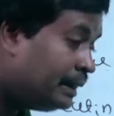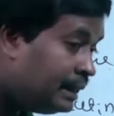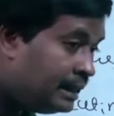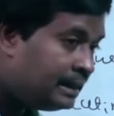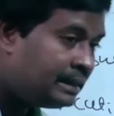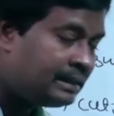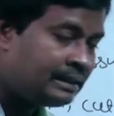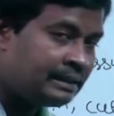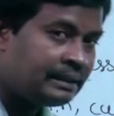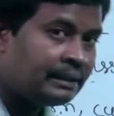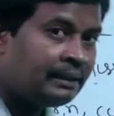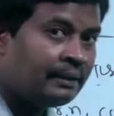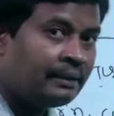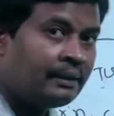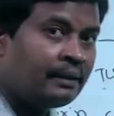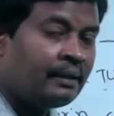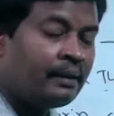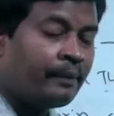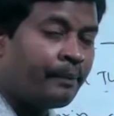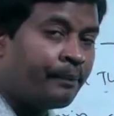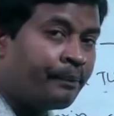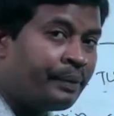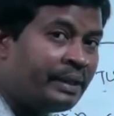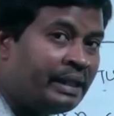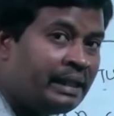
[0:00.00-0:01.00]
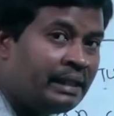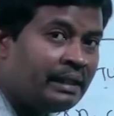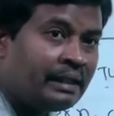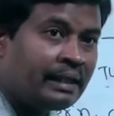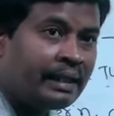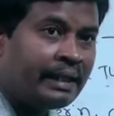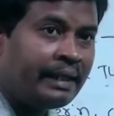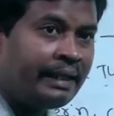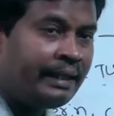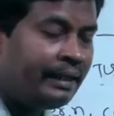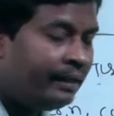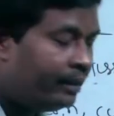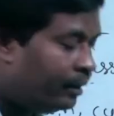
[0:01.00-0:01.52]
This pea
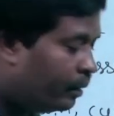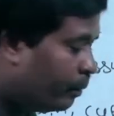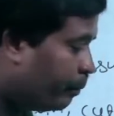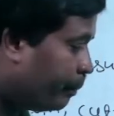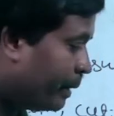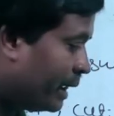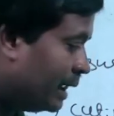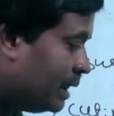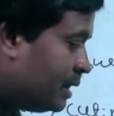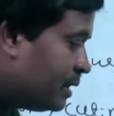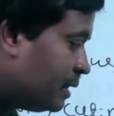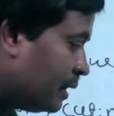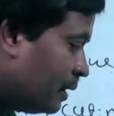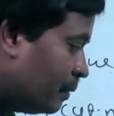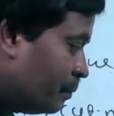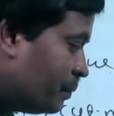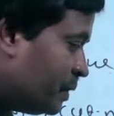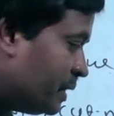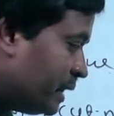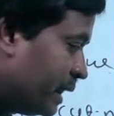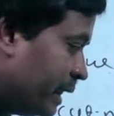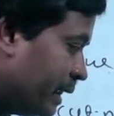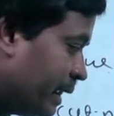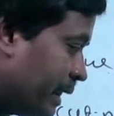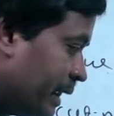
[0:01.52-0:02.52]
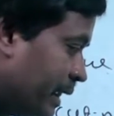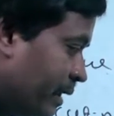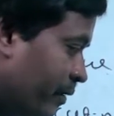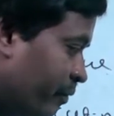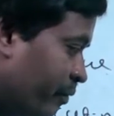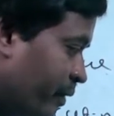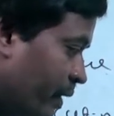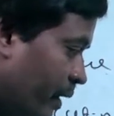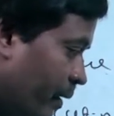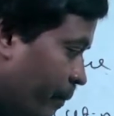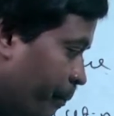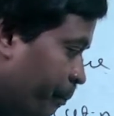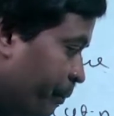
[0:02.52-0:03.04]
and Pisum
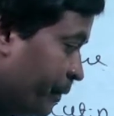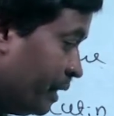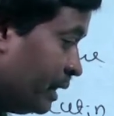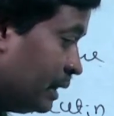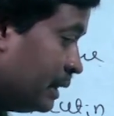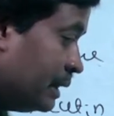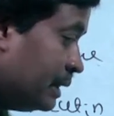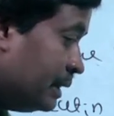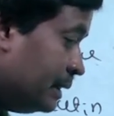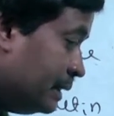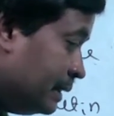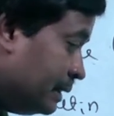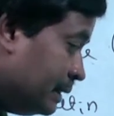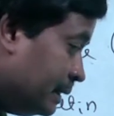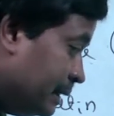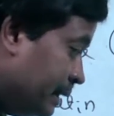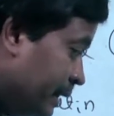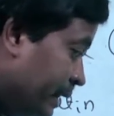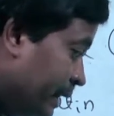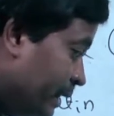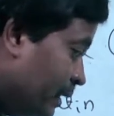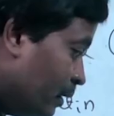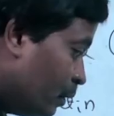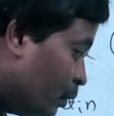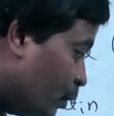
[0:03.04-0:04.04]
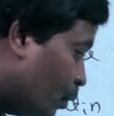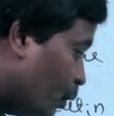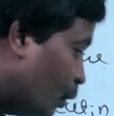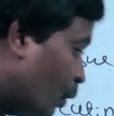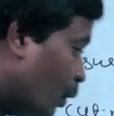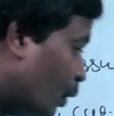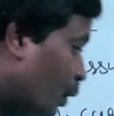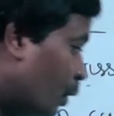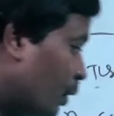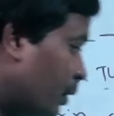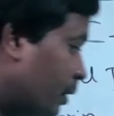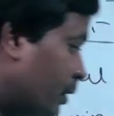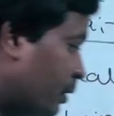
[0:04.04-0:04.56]
sativum seed
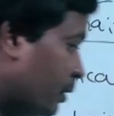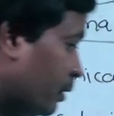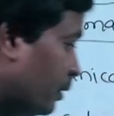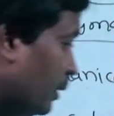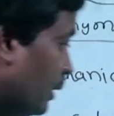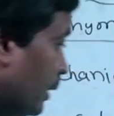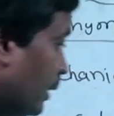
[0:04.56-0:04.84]
coat